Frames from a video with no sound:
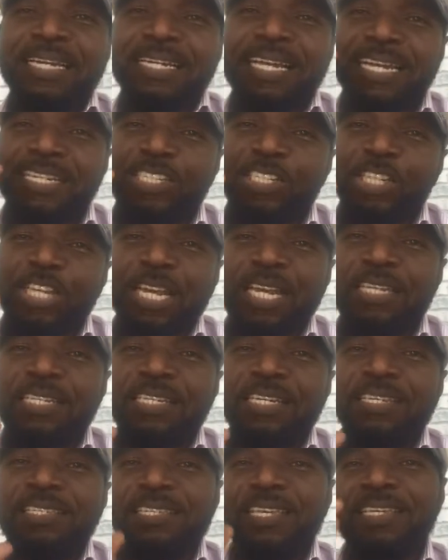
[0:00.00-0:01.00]
that
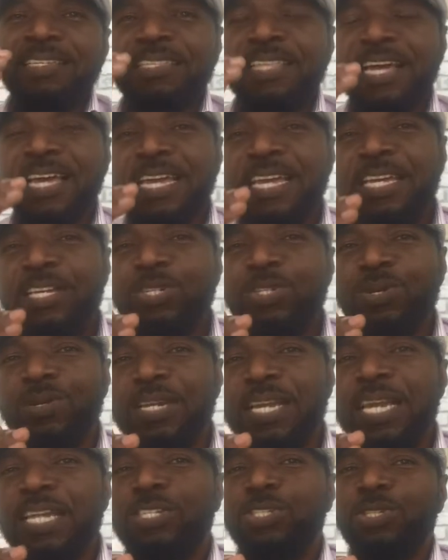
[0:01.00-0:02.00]
changes is the
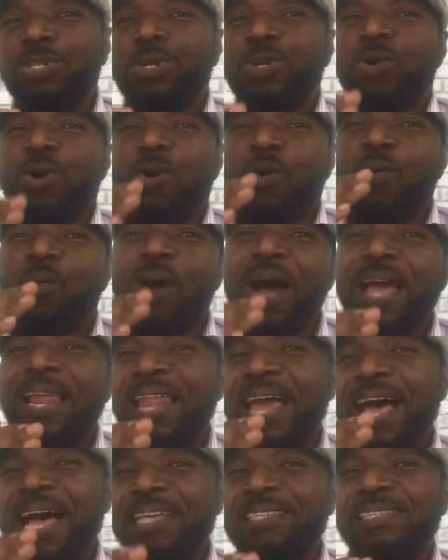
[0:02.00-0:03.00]
intonation while
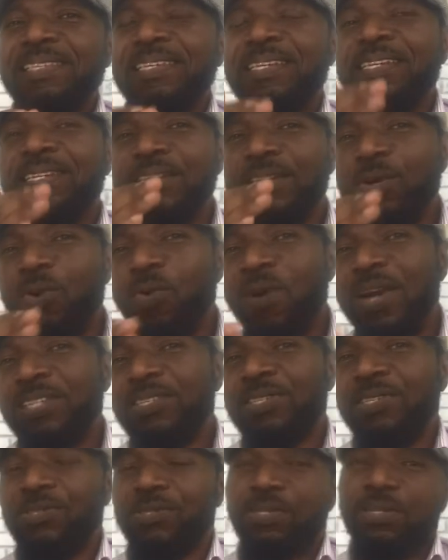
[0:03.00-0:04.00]
asking the
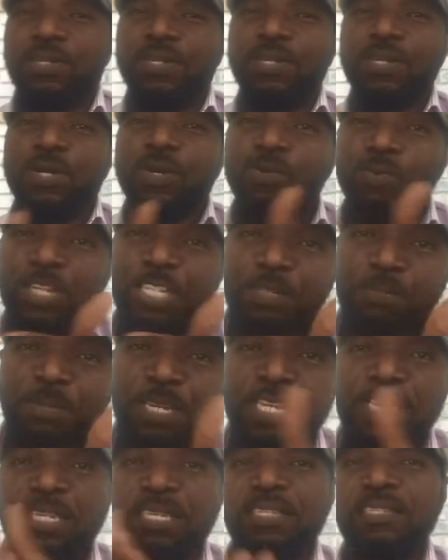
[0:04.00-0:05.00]
question, which
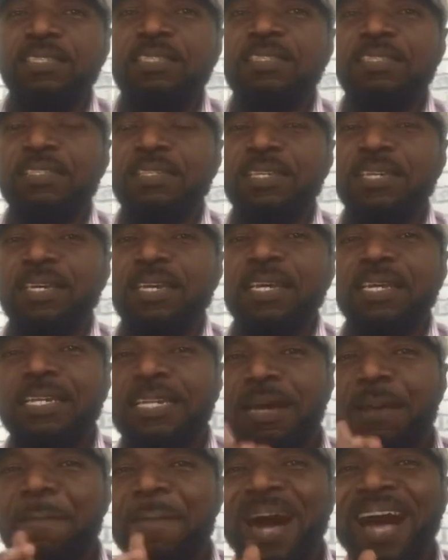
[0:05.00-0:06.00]
means
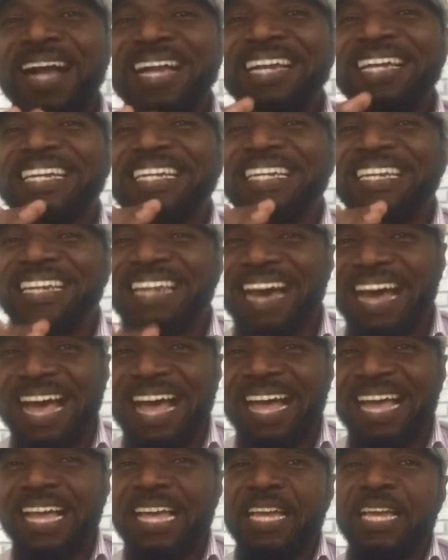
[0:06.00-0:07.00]
the marker na
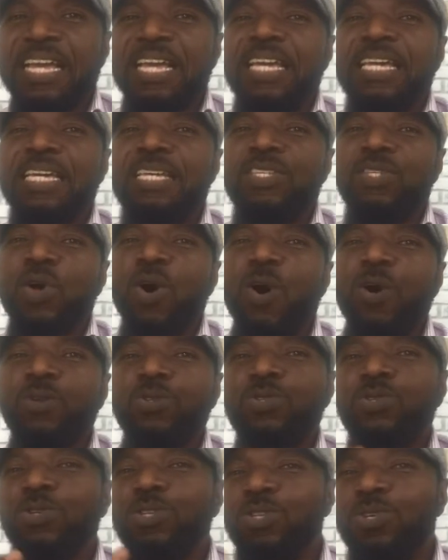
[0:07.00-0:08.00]
is
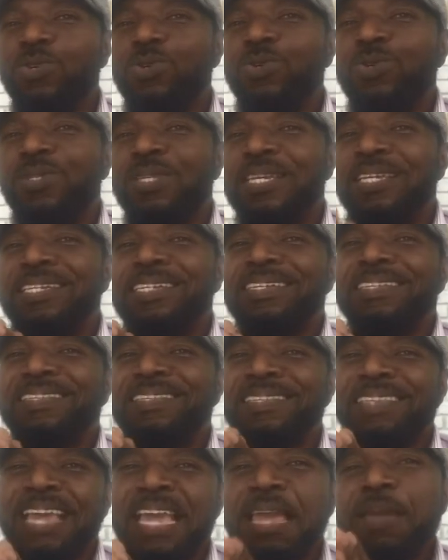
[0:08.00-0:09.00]
also used in the
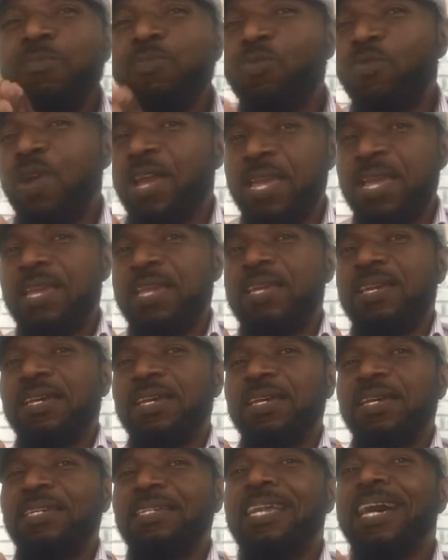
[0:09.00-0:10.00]
same way
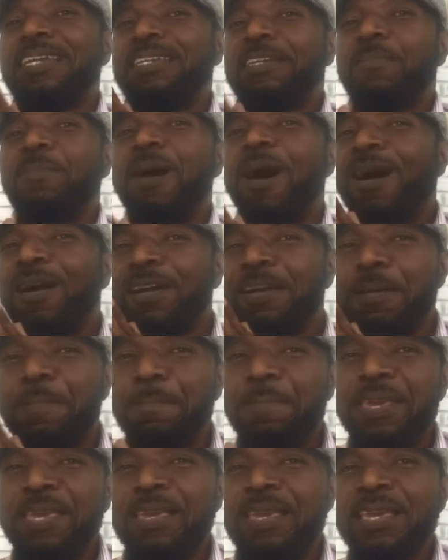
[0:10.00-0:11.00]
that the marker
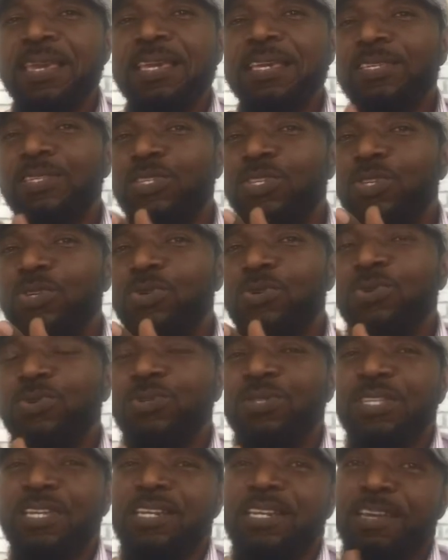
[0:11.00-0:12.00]
be is
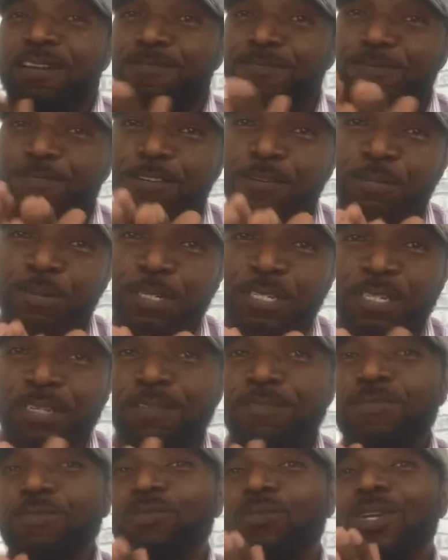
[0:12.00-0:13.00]
used in the
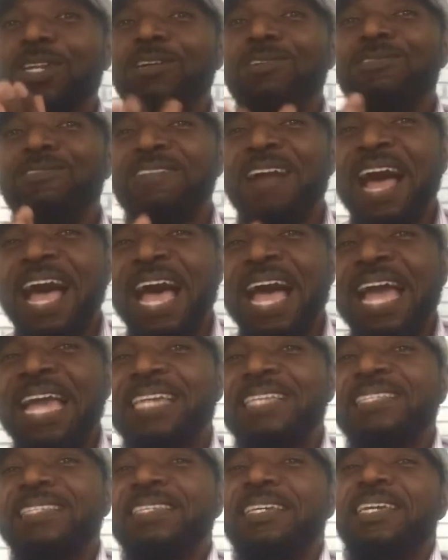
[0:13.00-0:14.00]
affirmative with a
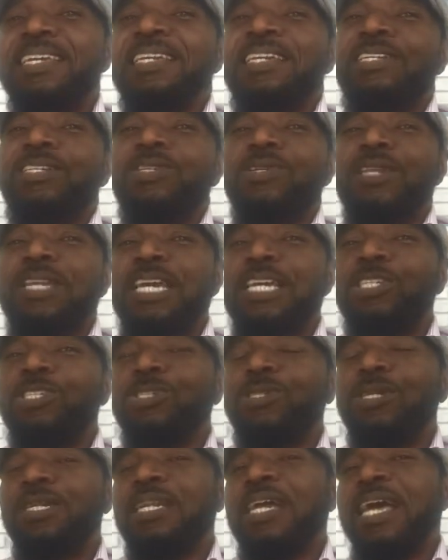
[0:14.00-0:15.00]
rising
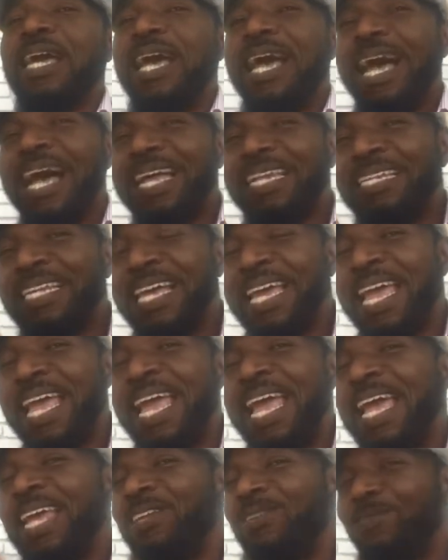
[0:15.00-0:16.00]
intonation at the
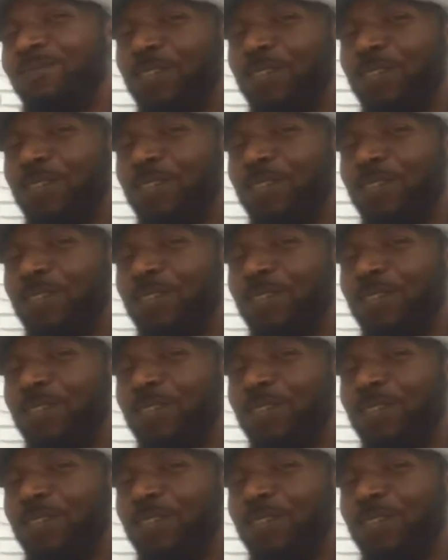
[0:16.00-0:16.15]
end of